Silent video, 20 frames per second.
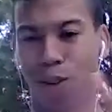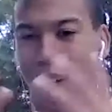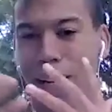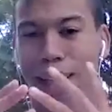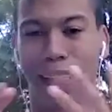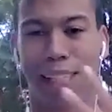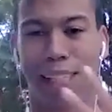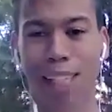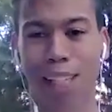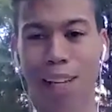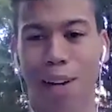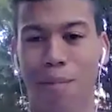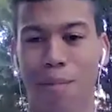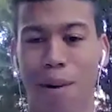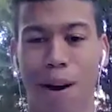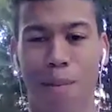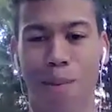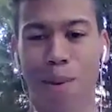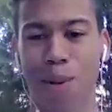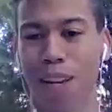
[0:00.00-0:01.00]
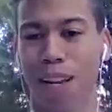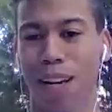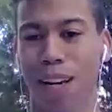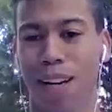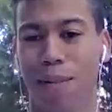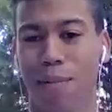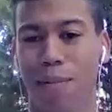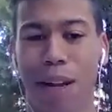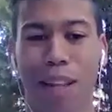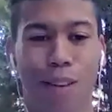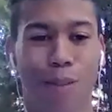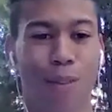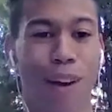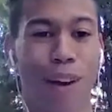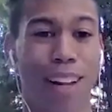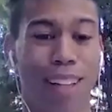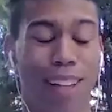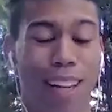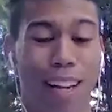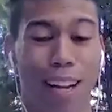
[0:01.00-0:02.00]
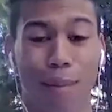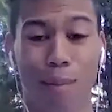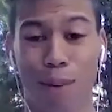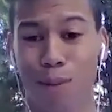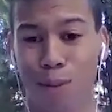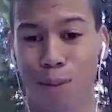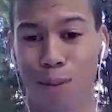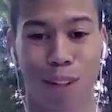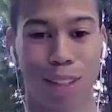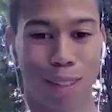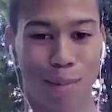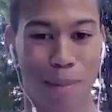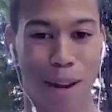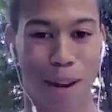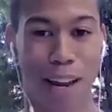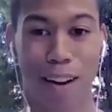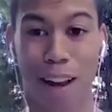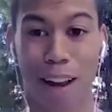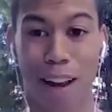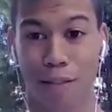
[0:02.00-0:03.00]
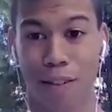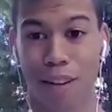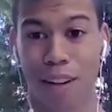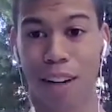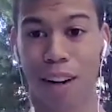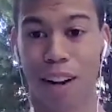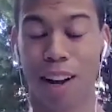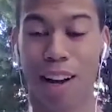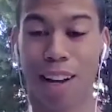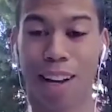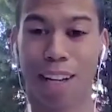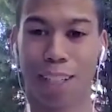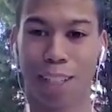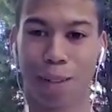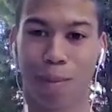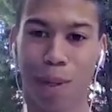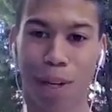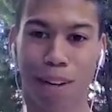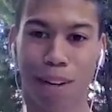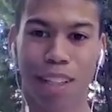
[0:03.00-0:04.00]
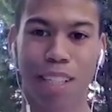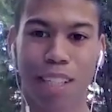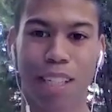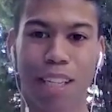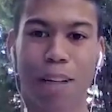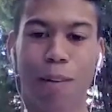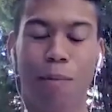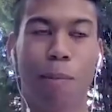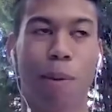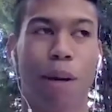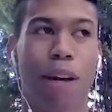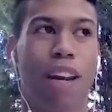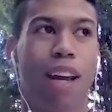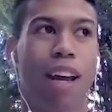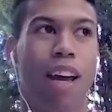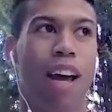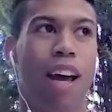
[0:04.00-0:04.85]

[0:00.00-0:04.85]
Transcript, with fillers: like discombobulated by the fact that like I'm the first male ever to be on the team, but